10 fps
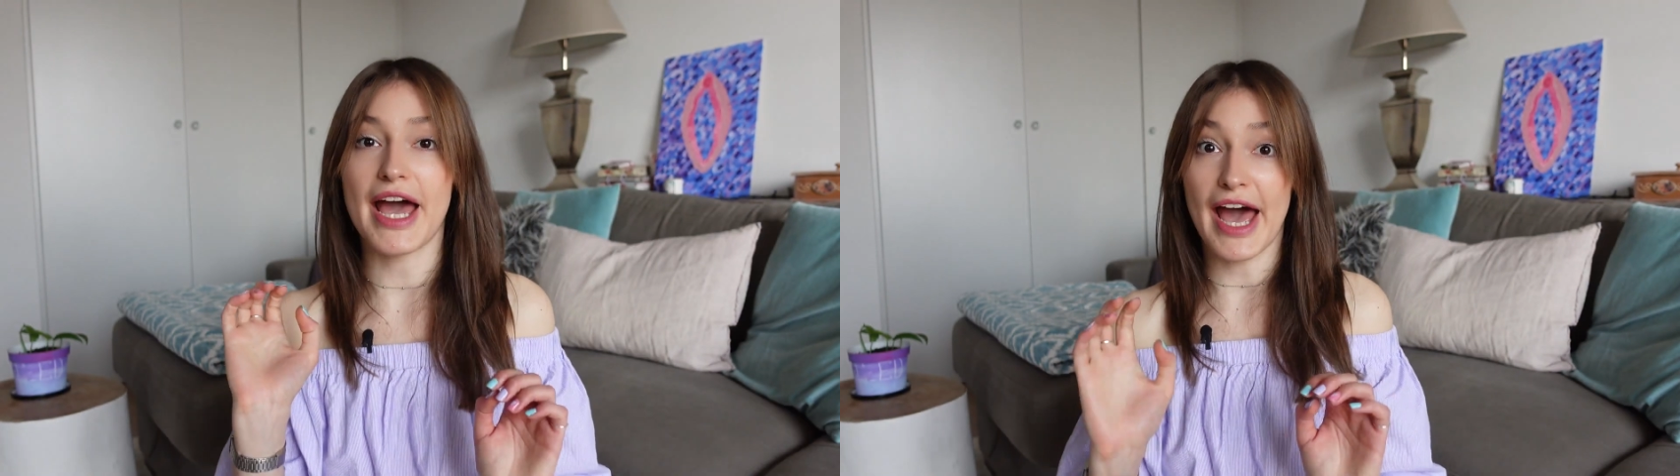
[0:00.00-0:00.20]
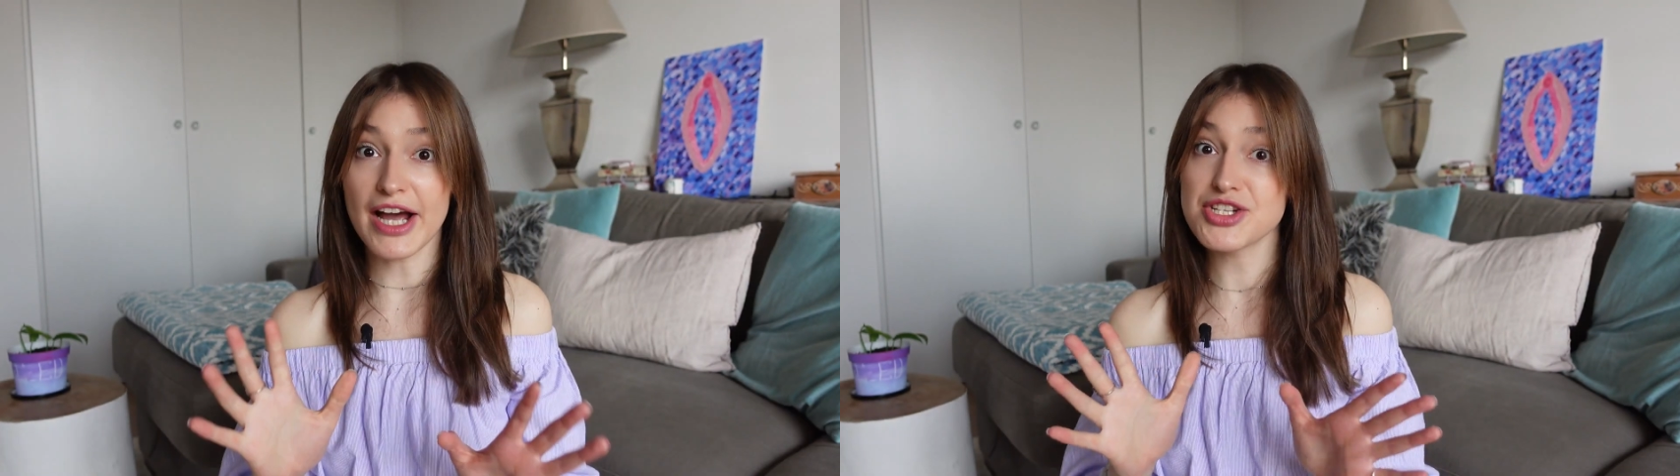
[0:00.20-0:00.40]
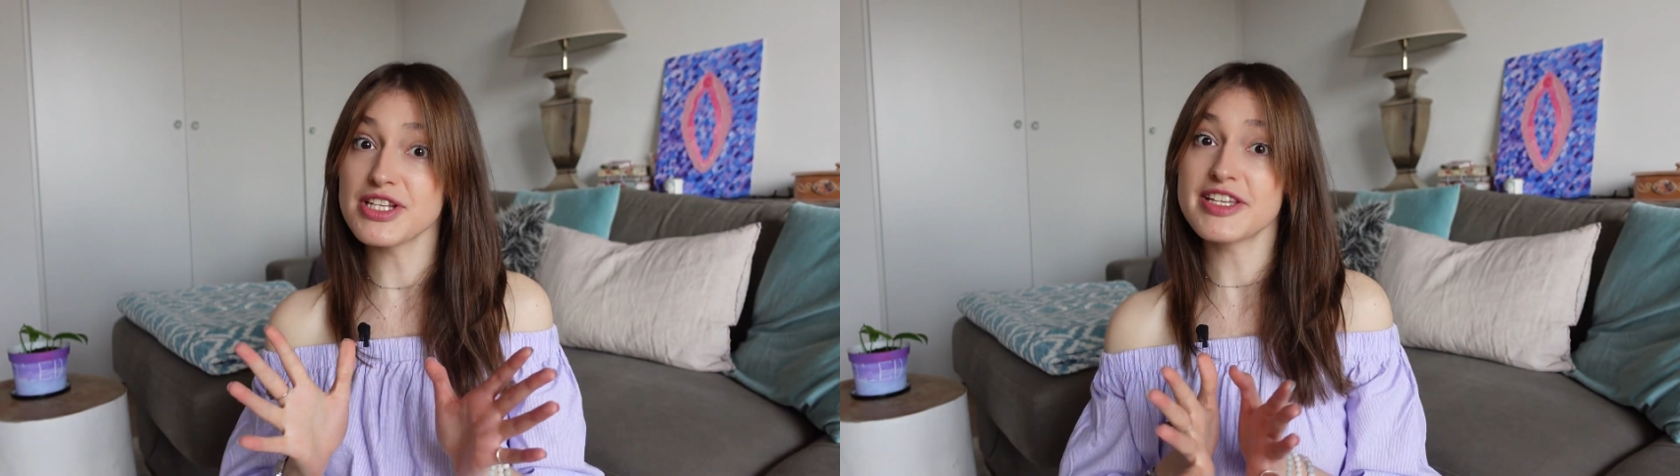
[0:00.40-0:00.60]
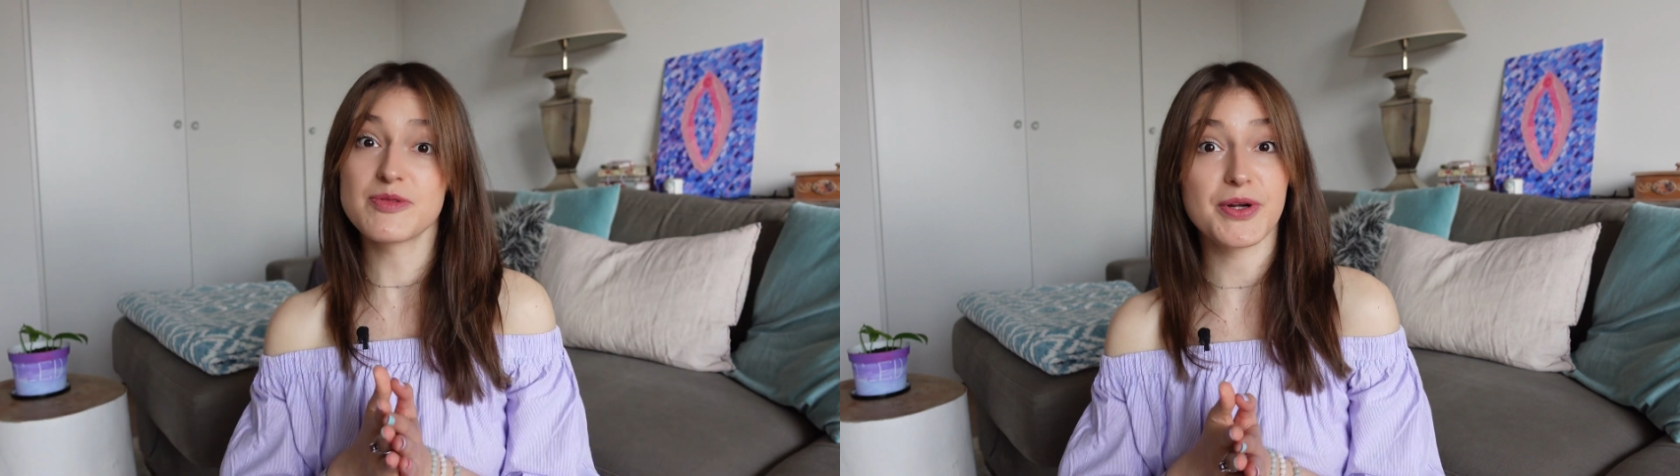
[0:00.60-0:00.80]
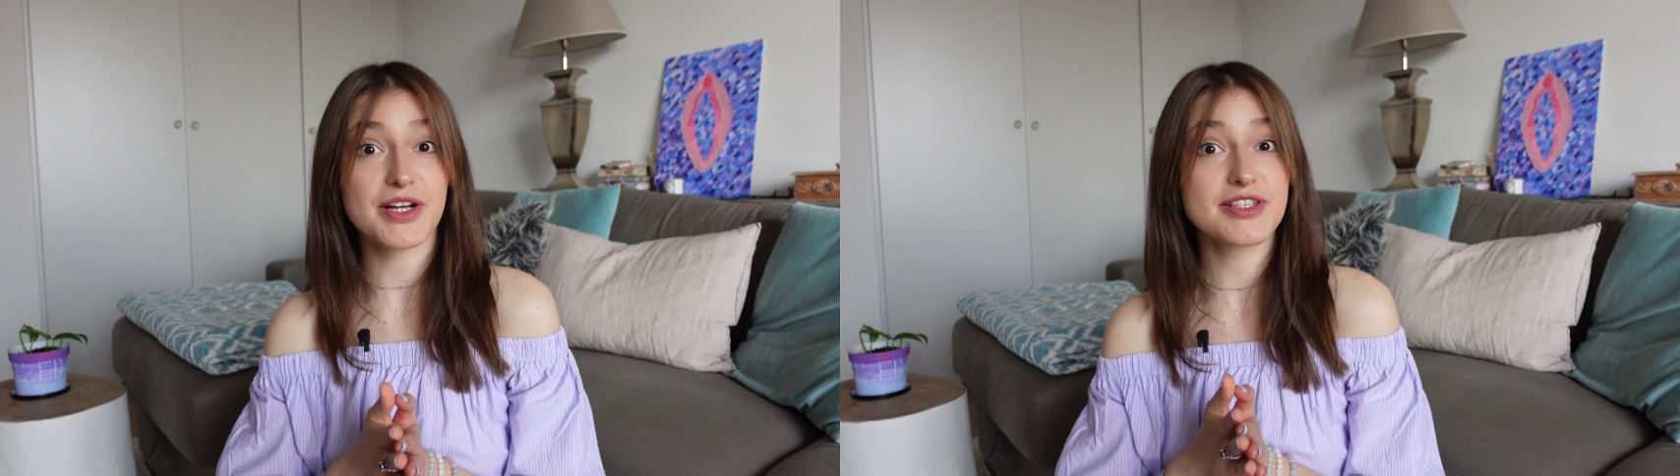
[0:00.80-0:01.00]
actually
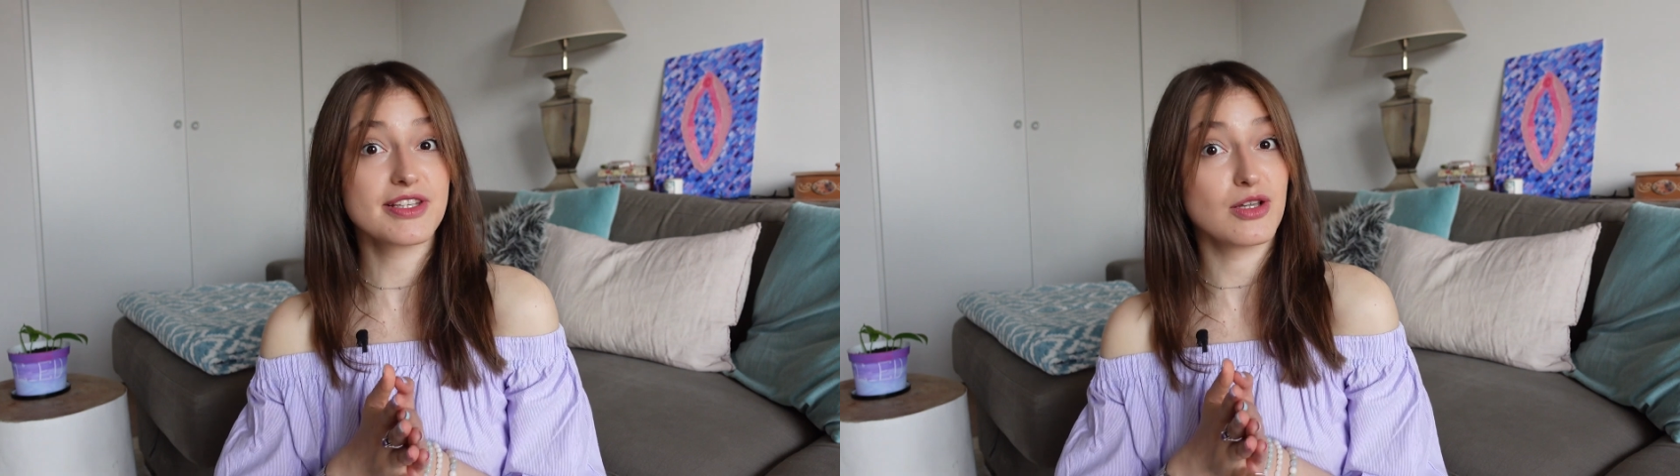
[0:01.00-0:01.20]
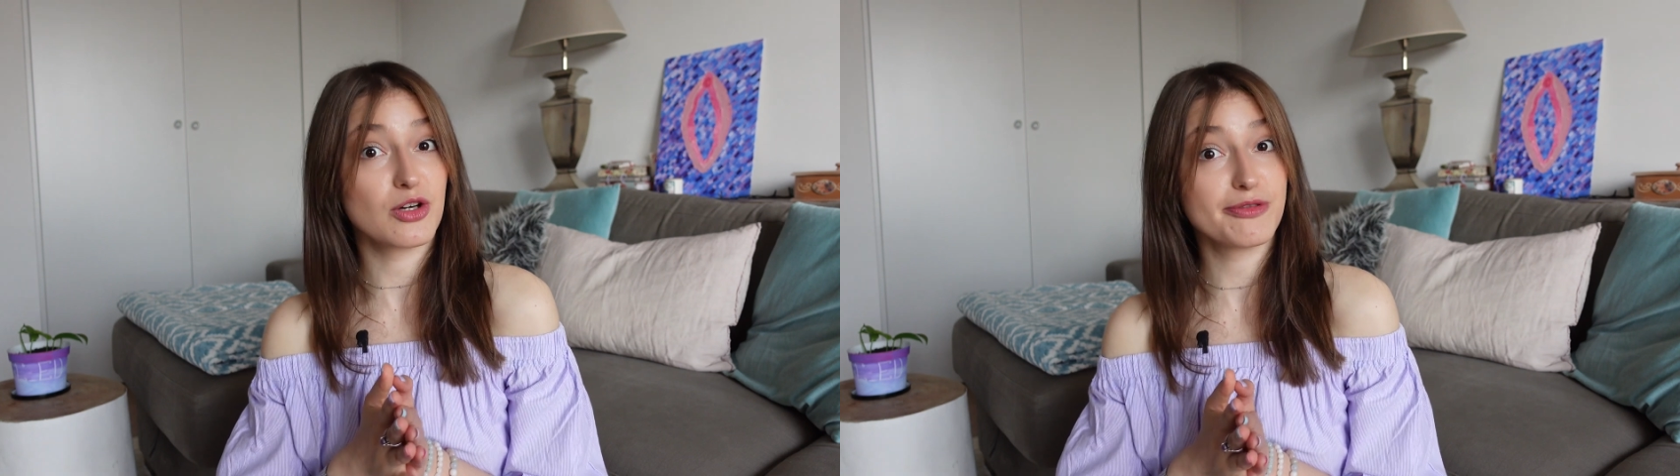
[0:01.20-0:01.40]
experience a lot